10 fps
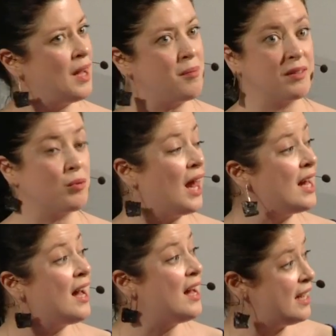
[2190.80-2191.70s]
i mean well
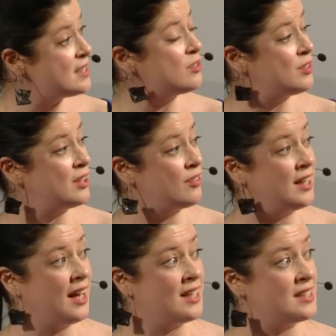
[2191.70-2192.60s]
i i didn't really
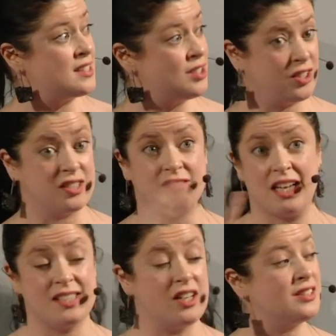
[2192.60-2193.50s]
realize that you could
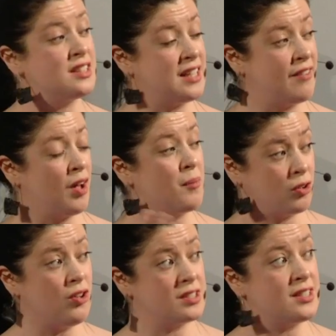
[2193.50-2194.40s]
i certainly i've come
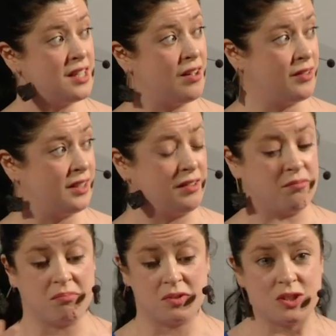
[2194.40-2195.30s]
across cassava
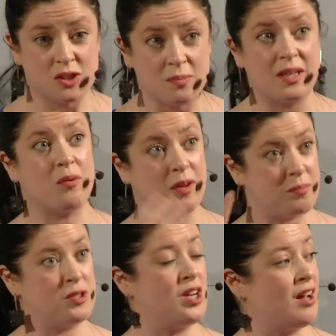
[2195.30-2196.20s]
in jamaica when
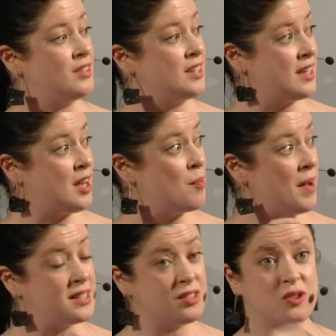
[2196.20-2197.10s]
i've been mm -hmm. traveling there
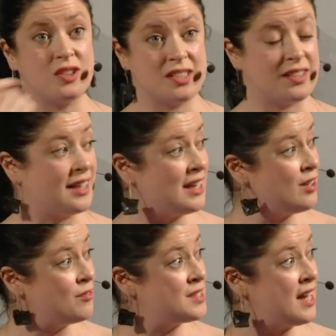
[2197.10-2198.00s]
but i didn't know you could eat the
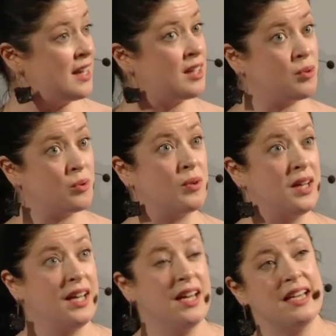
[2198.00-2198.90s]
leaves and i know
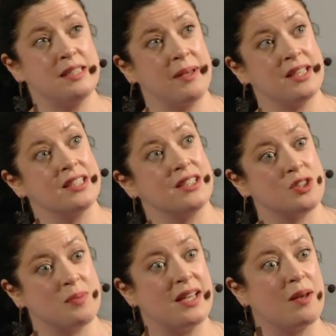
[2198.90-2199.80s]
especially in
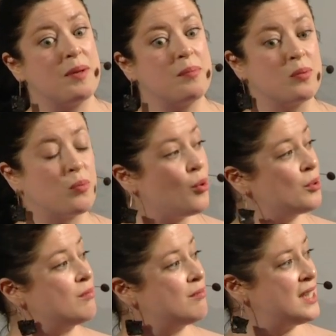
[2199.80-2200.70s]
jamaica people
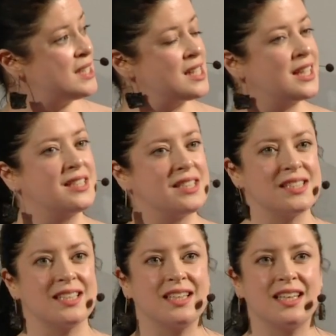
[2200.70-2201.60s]
won't eat it because
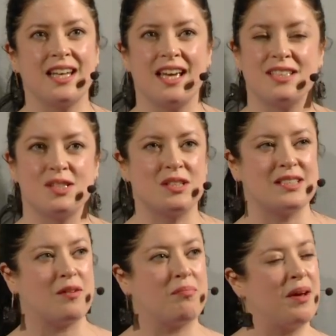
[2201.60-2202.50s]
it's connected
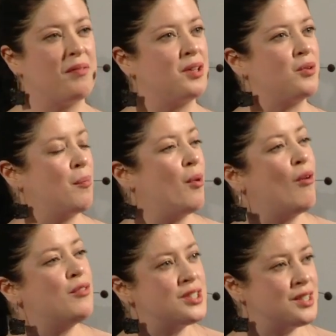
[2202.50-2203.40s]
as a, a you know a
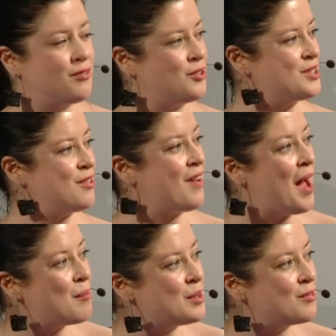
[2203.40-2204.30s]
poverty food, a
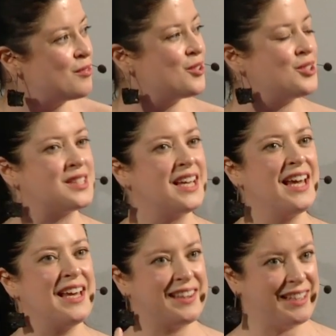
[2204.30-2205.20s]
famine food.
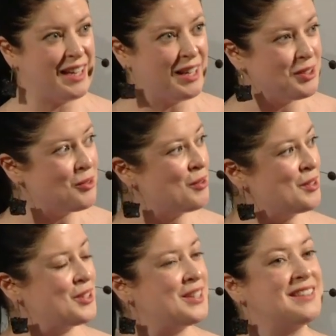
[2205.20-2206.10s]
Yeah. That uh, you know
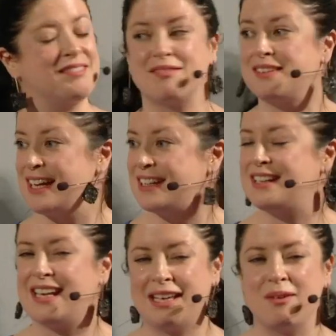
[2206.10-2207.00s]
you can like
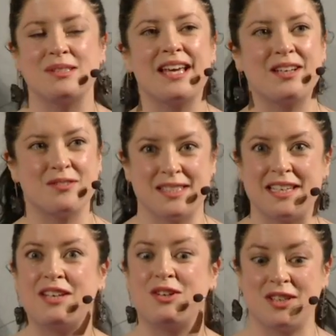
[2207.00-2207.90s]
Nikki was kind of
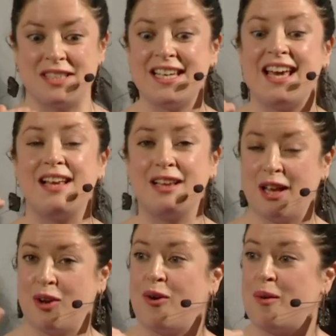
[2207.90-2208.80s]
saying you can
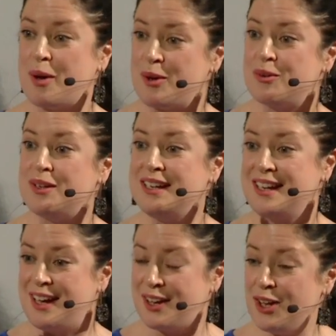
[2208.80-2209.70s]
tell a lot about
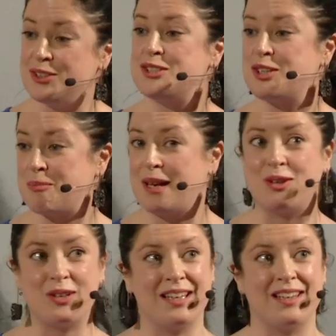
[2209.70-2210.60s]
a culture by
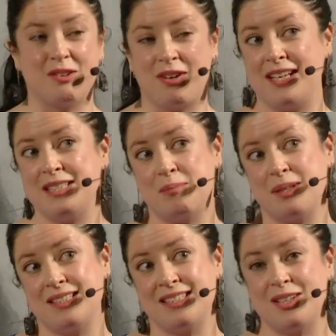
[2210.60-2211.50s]
looking at the
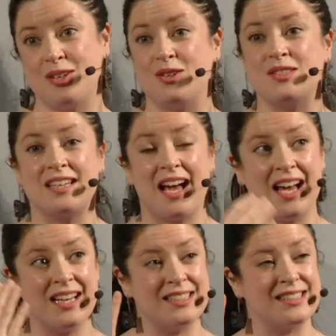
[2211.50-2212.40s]
recipes they use, and
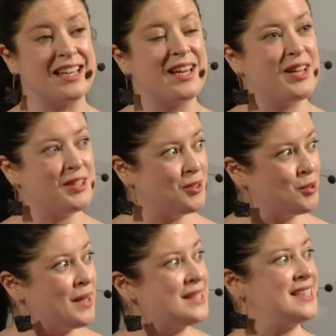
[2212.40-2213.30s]
as you
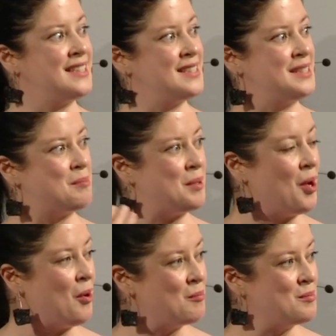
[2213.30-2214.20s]
know the West Indies
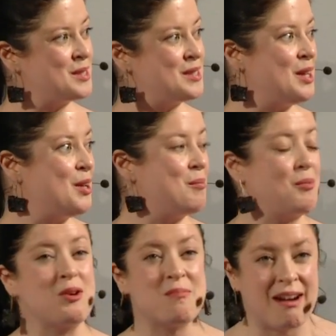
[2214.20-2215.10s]
becomes
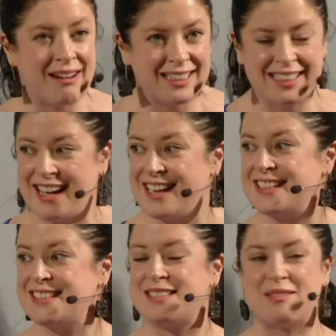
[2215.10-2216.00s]
more
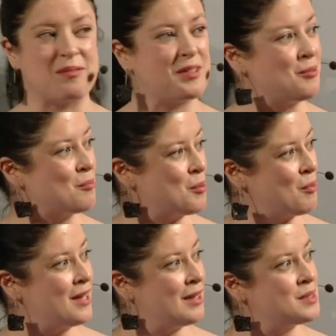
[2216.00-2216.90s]
Americanized and you know more
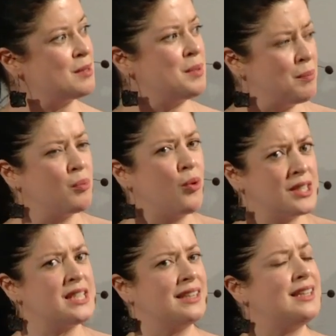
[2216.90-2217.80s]
money comes in, people
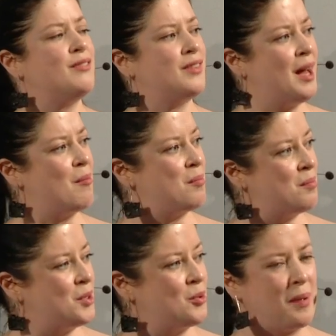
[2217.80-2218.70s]
want to leave that
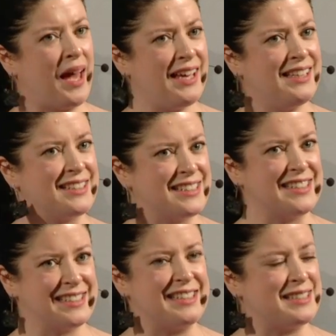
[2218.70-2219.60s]
you know behind.
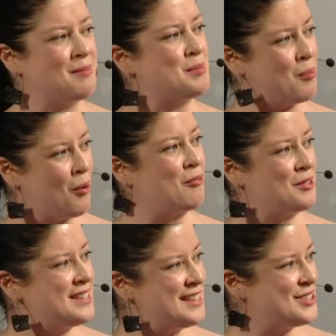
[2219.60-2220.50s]
It, it seems
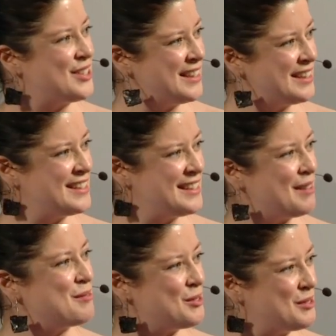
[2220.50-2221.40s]
poverty stricken to
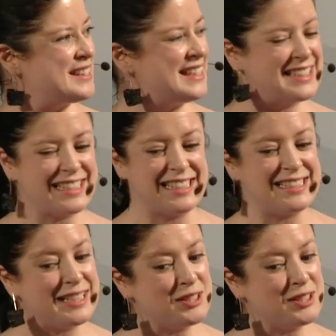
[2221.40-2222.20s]
them. So it's, it's, it's an